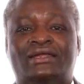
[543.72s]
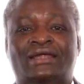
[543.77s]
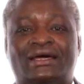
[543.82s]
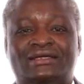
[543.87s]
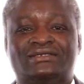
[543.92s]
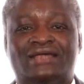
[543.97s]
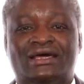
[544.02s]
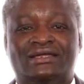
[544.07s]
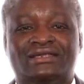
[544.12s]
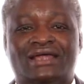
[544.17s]

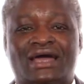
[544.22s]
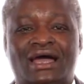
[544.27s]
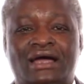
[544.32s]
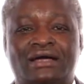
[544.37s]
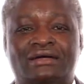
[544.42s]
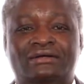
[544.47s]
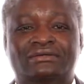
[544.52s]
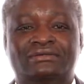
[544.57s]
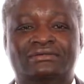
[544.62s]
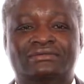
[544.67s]
In the
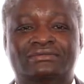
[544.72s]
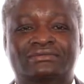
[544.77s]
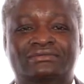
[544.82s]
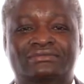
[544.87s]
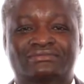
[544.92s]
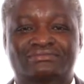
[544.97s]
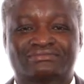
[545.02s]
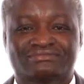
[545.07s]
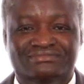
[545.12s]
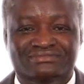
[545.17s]
meantime,
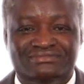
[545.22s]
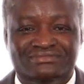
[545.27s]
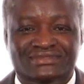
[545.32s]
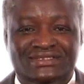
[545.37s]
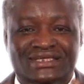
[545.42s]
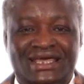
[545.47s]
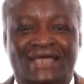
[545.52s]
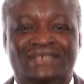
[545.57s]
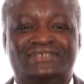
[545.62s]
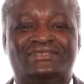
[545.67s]
have a great
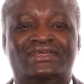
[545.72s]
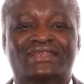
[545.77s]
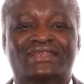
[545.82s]
day.